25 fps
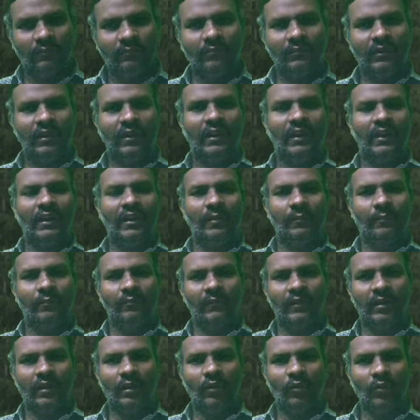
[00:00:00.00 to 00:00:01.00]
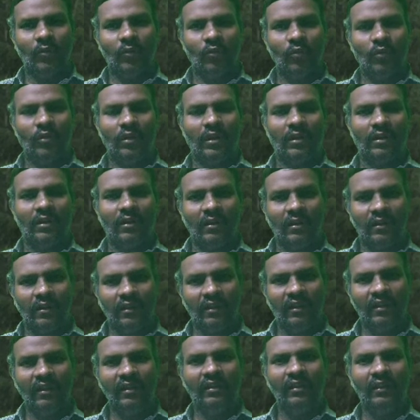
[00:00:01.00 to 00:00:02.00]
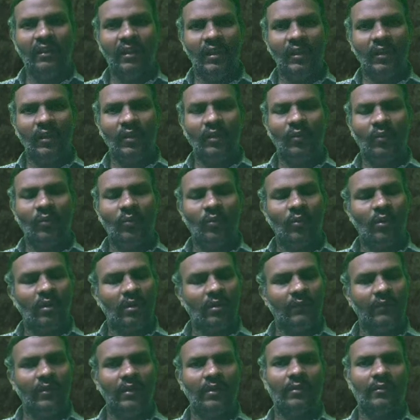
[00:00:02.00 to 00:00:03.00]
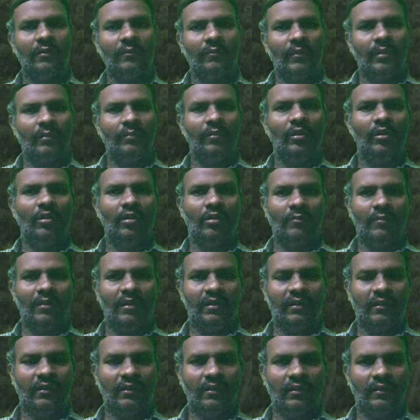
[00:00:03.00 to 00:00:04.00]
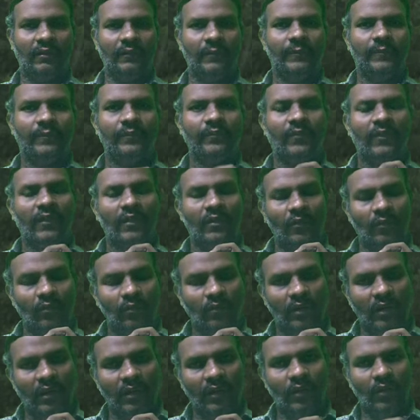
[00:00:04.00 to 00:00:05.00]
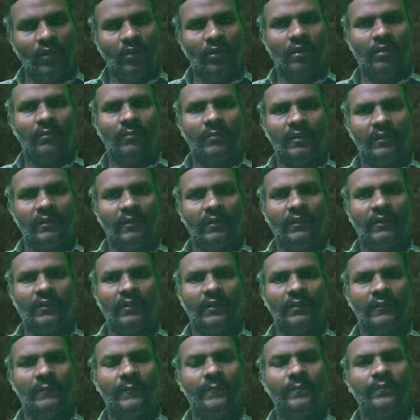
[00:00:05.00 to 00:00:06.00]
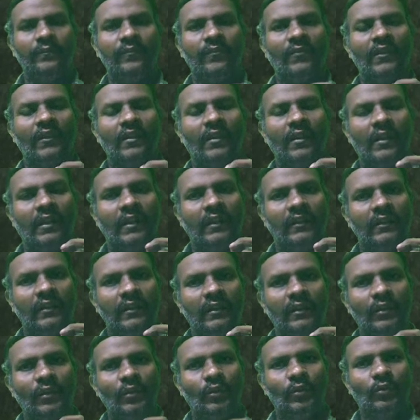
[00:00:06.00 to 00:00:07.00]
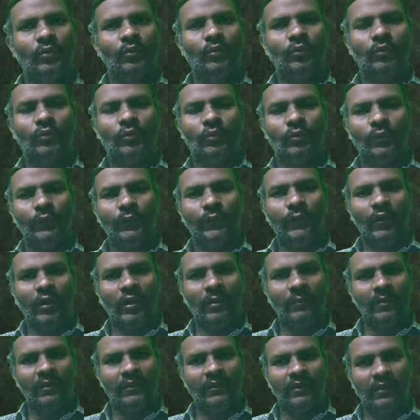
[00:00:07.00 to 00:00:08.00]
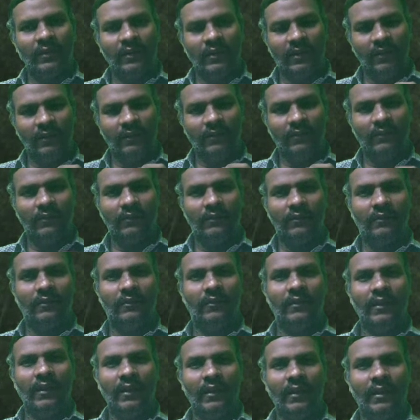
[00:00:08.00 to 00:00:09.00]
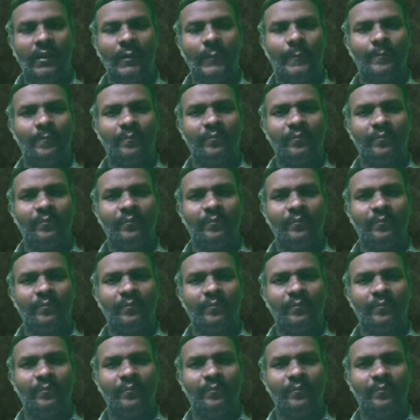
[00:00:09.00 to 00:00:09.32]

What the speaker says: Malayalam, Telugu, Kannada, Hindi, whatever may be your mother tongue. You take your mother tongue and then you form a sentence there,